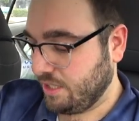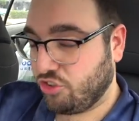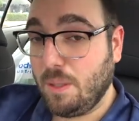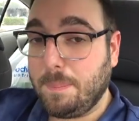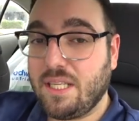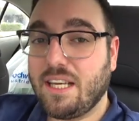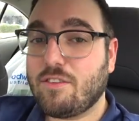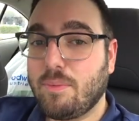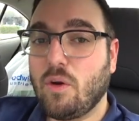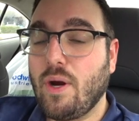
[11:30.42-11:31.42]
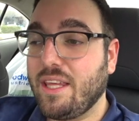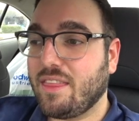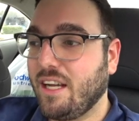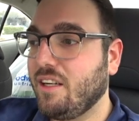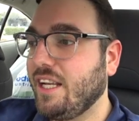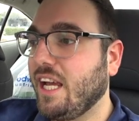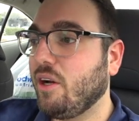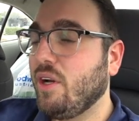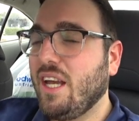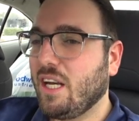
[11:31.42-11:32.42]
GPS my way there
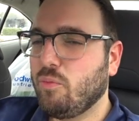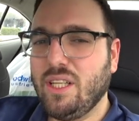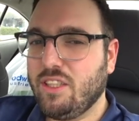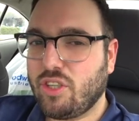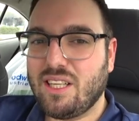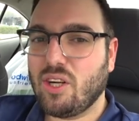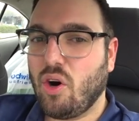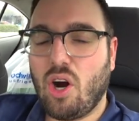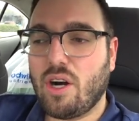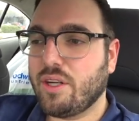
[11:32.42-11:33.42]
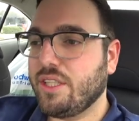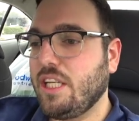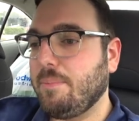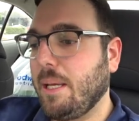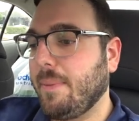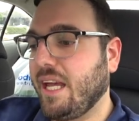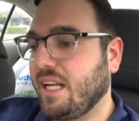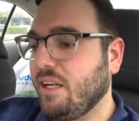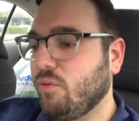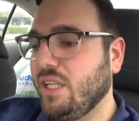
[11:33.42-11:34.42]
now. And I'm really trying to go hard on eBay, man.
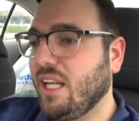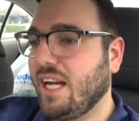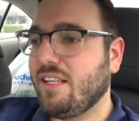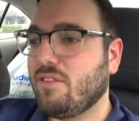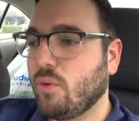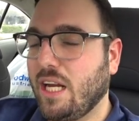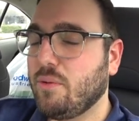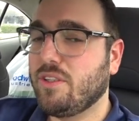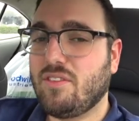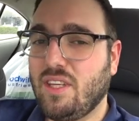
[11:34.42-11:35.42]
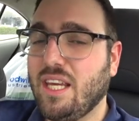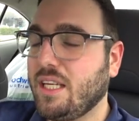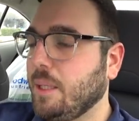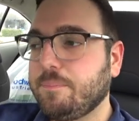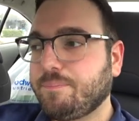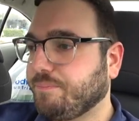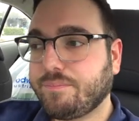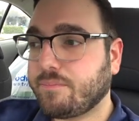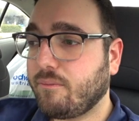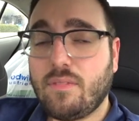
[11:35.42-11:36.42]
I realized when I was sick,
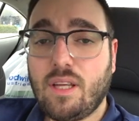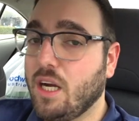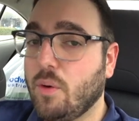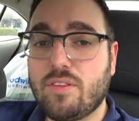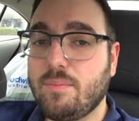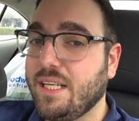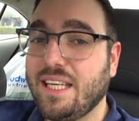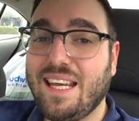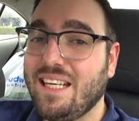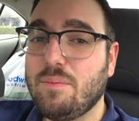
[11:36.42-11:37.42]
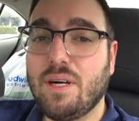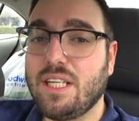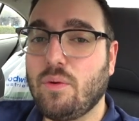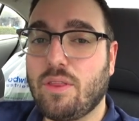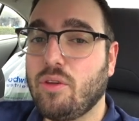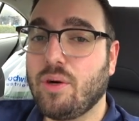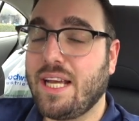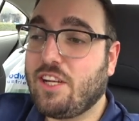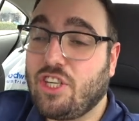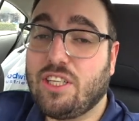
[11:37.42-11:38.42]
I wasn't making any money with
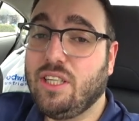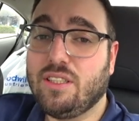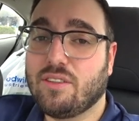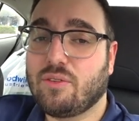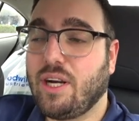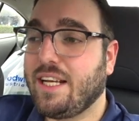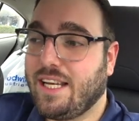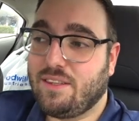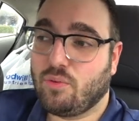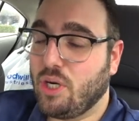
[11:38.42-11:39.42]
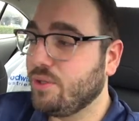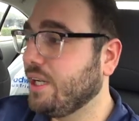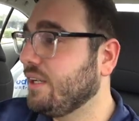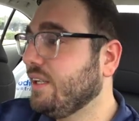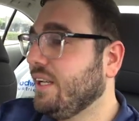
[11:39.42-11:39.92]
DoorDash. I couldn't, right? I had the Rona.